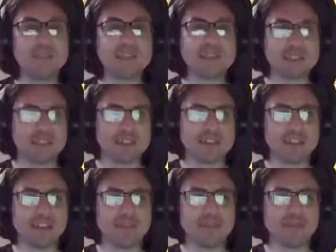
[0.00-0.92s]
Give me some
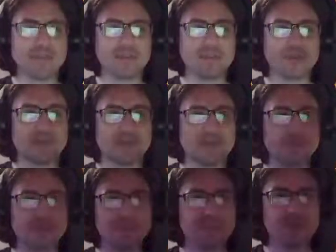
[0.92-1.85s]
good stuff.
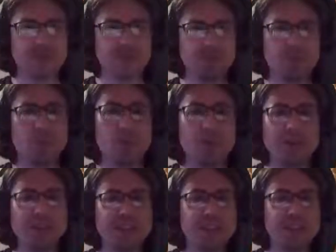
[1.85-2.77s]

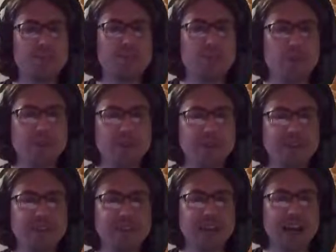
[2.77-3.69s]
Water,
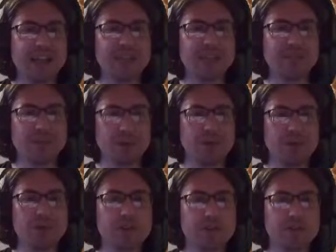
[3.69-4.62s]
wand, and
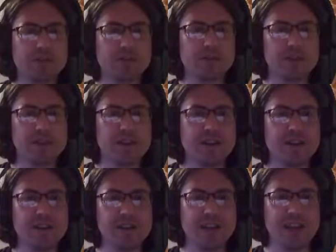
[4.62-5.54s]
book.
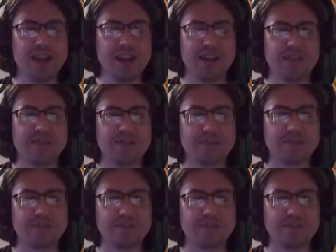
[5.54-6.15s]
Okay.